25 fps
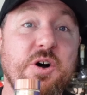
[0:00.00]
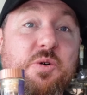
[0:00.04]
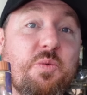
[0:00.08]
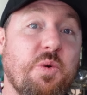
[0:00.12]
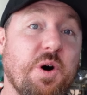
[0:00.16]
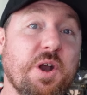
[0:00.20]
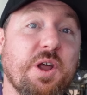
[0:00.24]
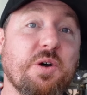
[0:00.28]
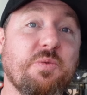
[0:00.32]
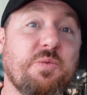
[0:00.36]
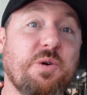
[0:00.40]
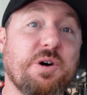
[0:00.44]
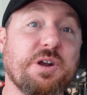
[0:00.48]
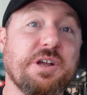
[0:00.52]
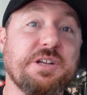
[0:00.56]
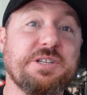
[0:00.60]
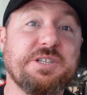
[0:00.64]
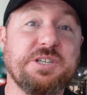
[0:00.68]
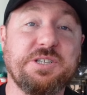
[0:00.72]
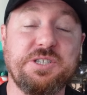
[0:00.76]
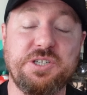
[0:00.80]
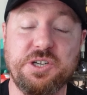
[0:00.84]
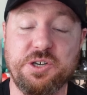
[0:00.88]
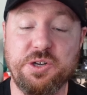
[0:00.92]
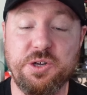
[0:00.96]
What I wanted
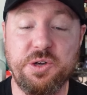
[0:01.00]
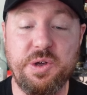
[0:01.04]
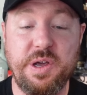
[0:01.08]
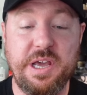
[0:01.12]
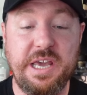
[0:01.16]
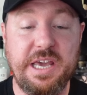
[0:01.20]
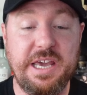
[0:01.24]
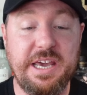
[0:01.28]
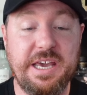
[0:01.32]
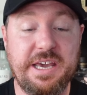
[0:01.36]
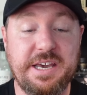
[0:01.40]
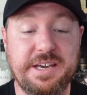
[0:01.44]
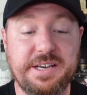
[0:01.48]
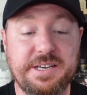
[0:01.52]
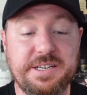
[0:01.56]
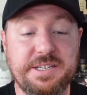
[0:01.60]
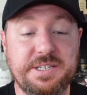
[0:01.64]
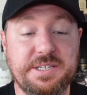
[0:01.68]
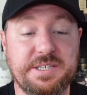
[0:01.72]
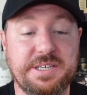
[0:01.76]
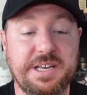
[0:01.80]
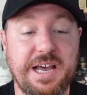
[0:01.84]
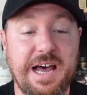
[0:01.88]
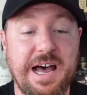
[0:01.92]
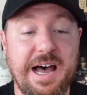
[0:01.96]
to do
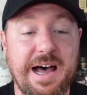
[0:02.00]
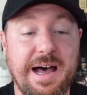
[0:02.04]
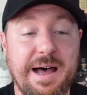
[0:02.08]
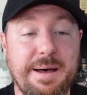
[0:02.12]
is